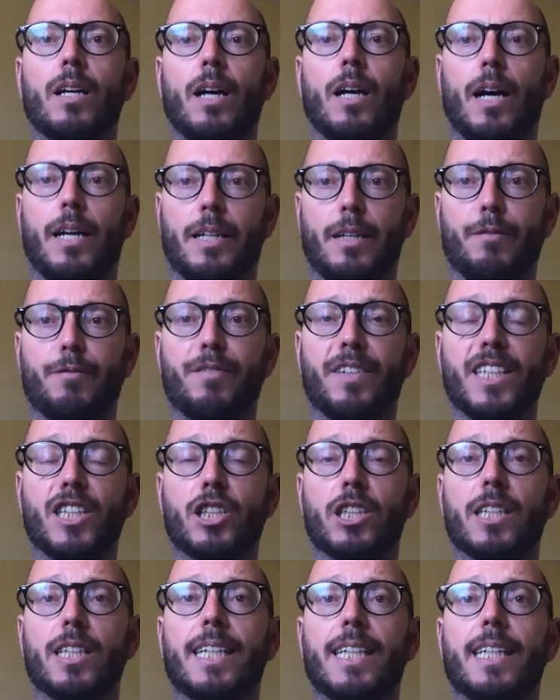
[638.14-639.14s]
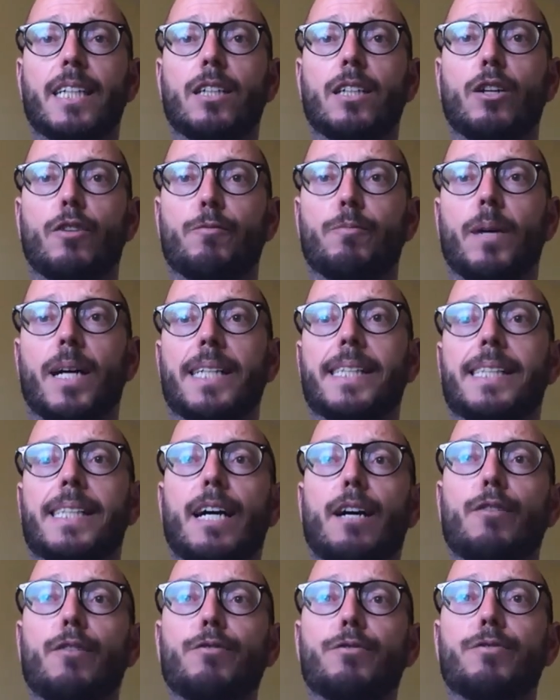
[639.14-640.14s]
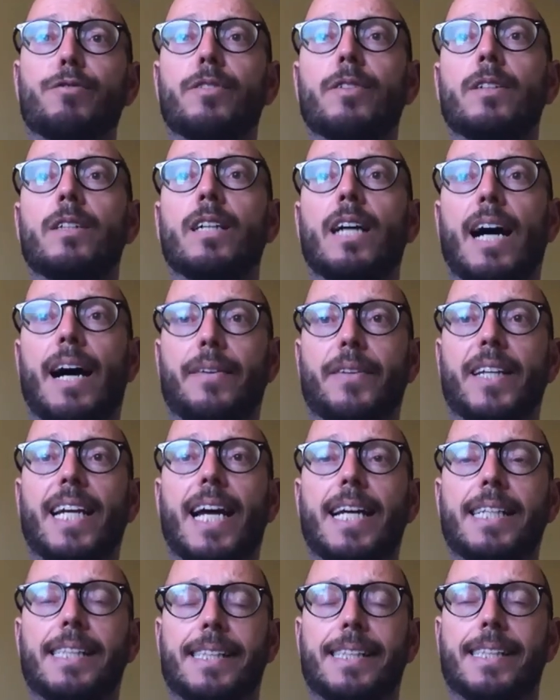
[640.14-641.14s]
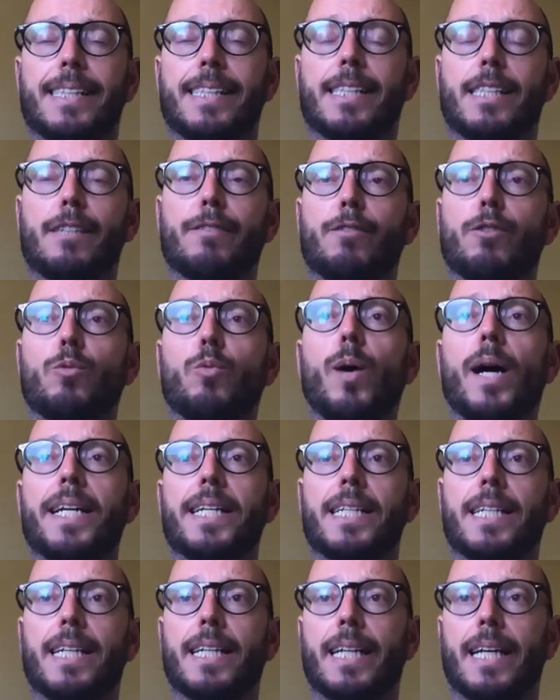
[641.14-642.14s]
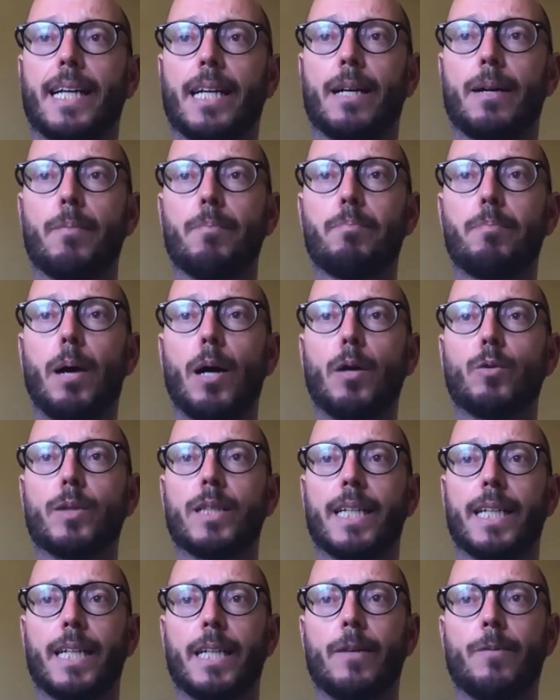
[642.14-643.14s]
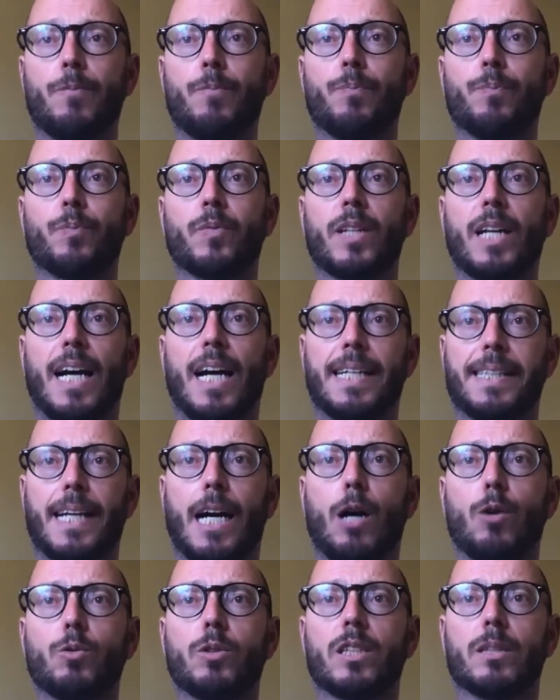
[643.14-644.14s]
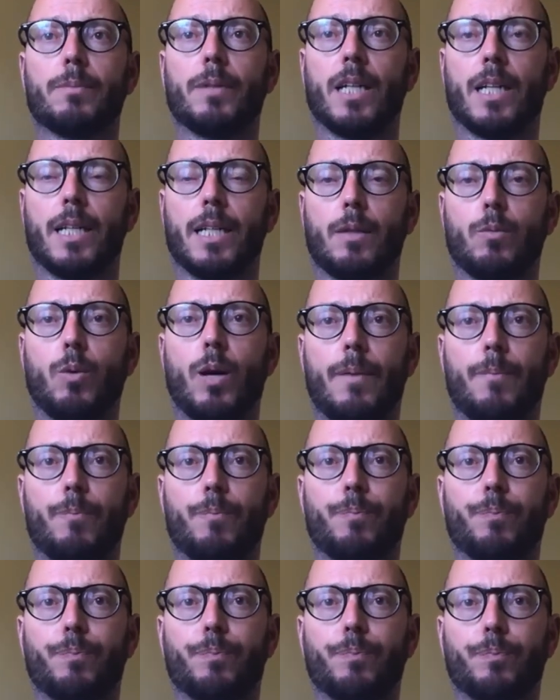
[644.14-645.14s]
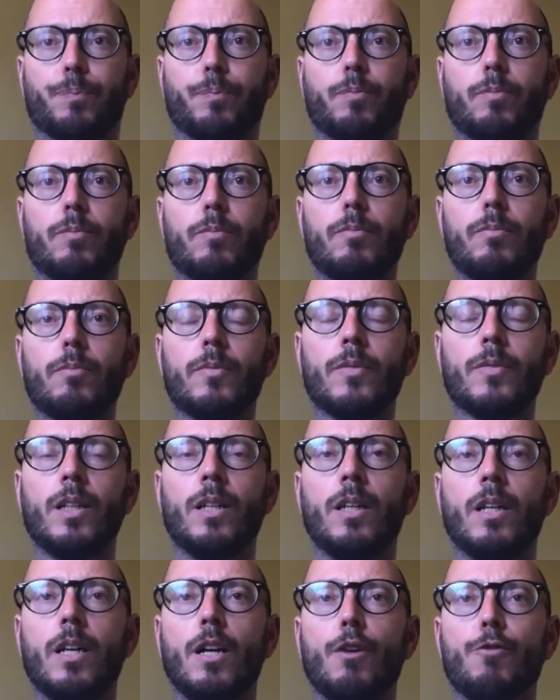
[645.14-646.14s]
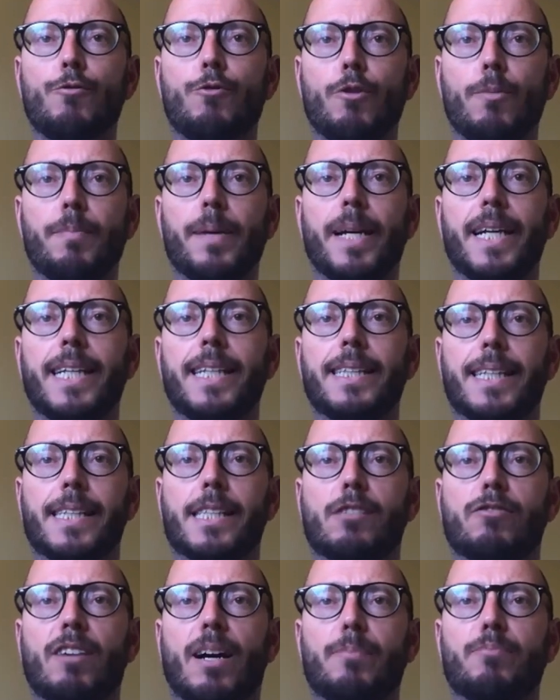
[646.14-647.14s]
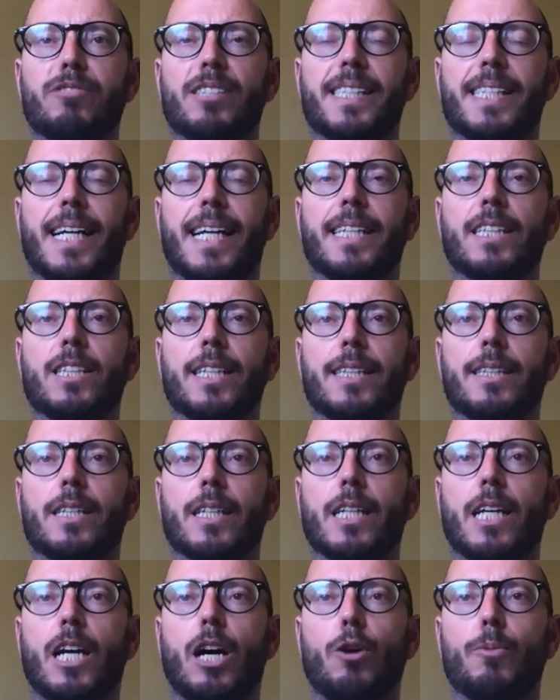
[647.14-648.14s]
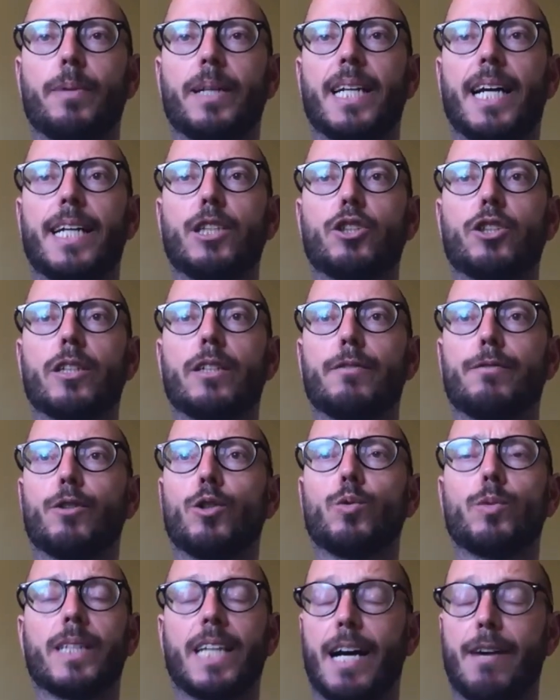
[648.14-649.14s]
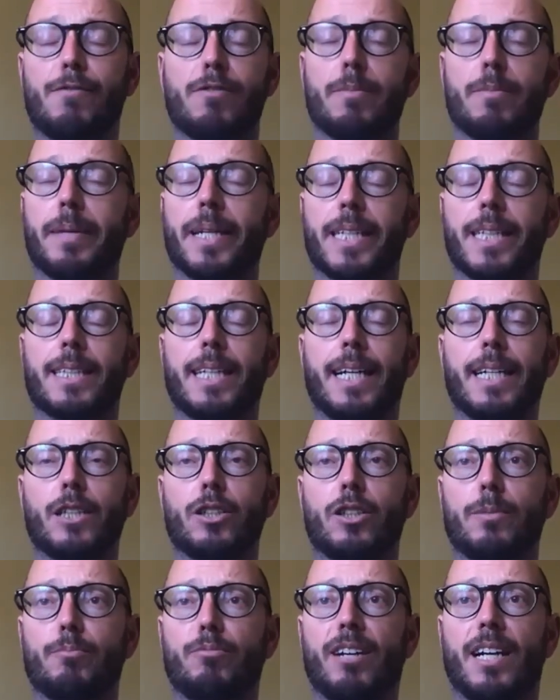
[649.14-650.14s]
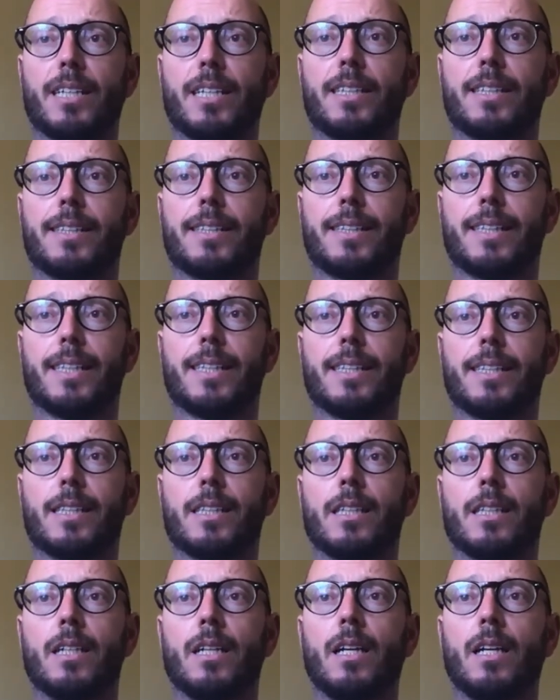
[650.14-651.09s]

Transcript: an envisioning of myself and the essence of awakening, Bodhi, as ultimately one. For me, this represented the culmination of all the other meditation practices